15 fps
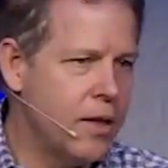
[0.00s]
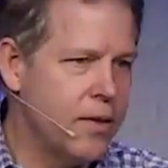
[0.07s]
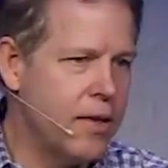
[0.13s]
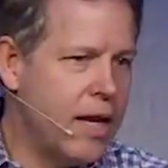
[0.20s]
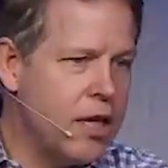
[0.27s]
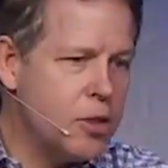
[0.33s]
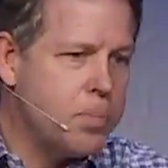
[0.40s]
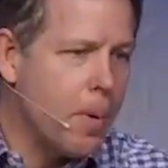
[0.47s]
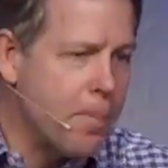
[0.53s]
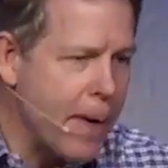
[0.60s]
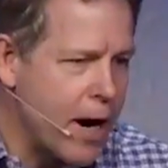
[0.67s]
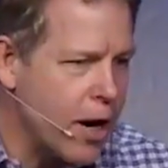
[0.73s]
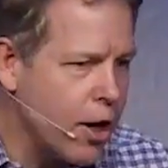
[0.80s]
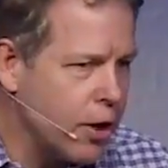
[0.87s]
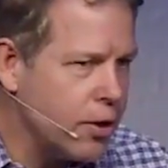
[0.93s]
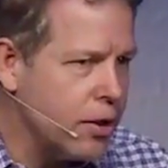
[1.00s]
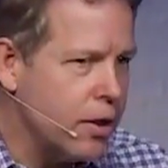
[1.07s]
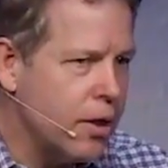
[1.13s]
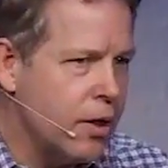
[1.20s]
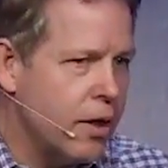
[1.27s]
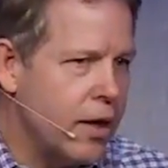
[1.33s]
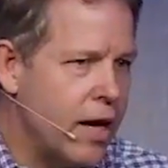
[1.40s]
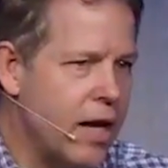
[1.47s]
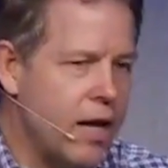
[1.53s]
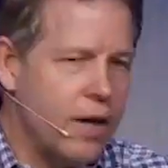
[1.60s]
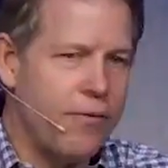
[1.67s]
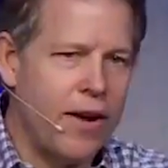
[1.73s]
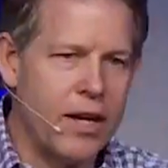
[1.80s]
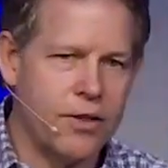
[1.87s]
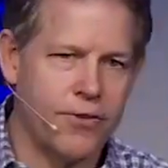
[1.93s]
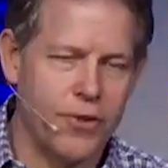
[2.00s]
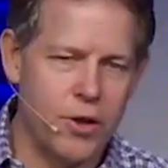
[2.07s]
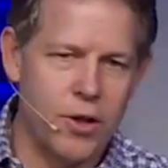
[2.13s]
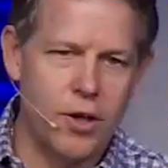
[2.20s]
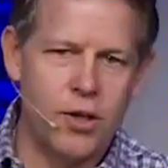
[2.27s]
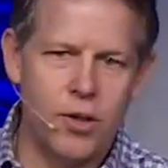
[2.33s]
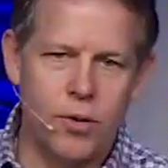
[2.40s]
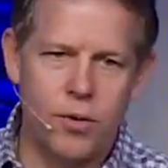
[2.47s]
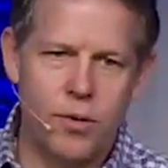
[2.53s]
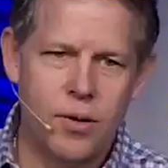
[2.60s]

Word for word: that he's prepared in advance for you to do.